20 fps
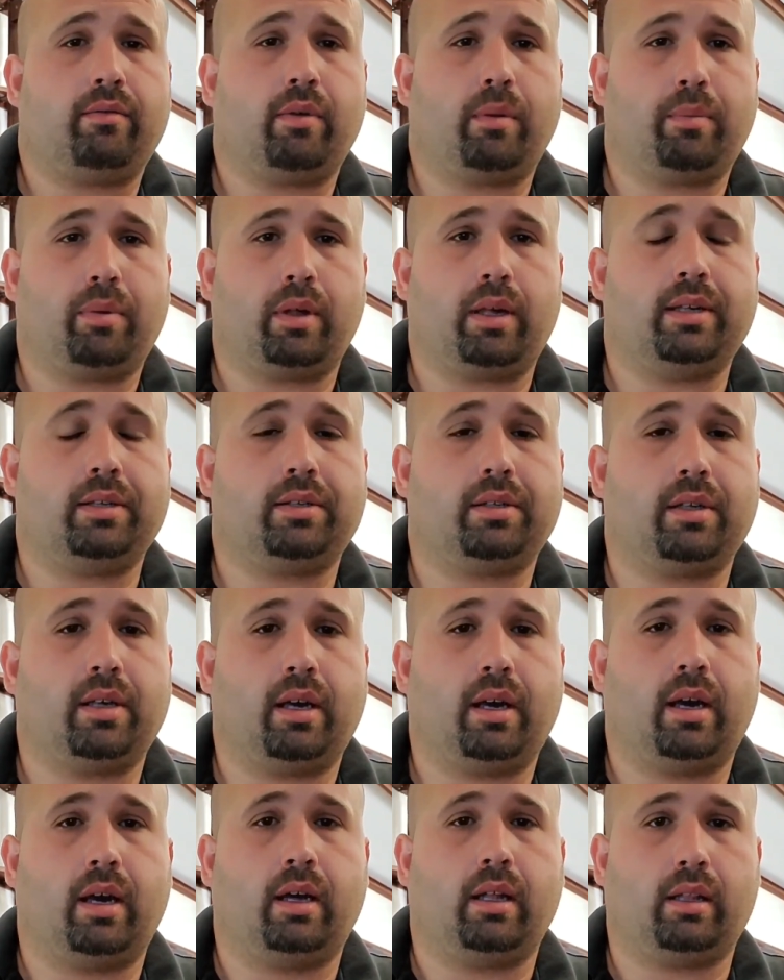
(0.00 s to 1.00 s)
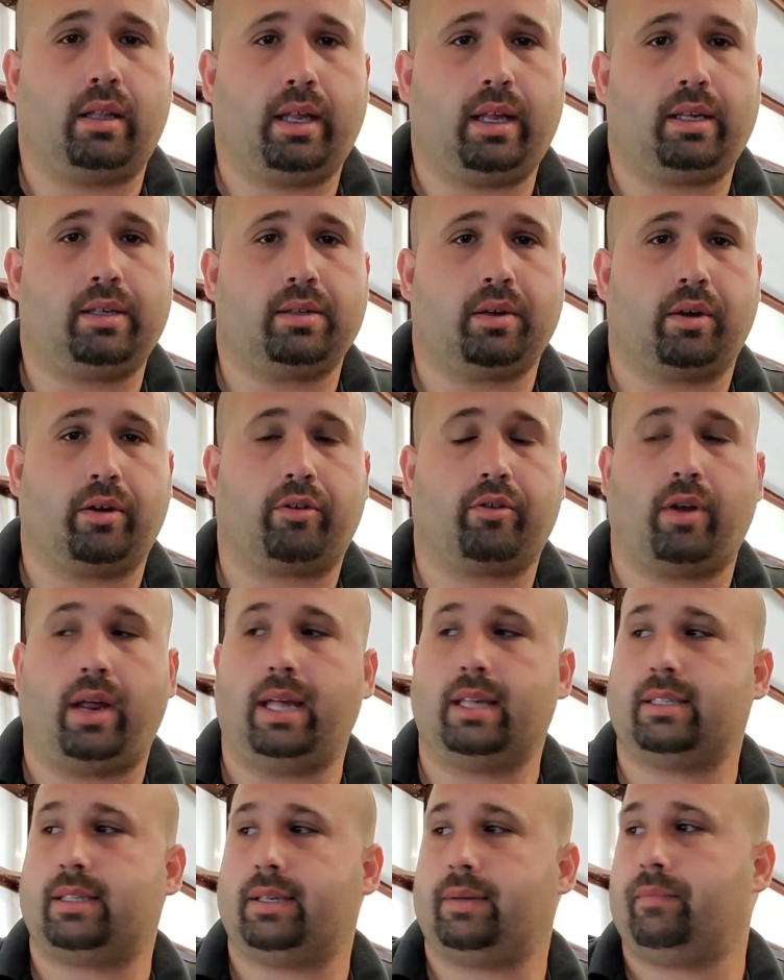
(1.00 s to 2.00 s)
replaced leaks on a
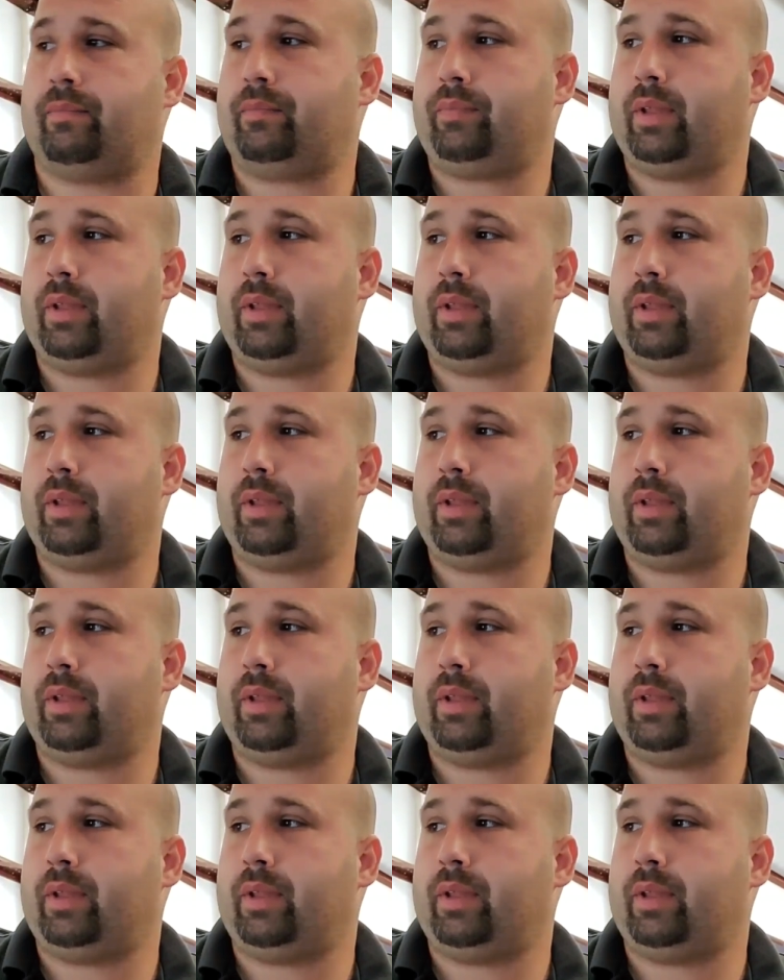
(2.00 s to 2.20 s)
transit.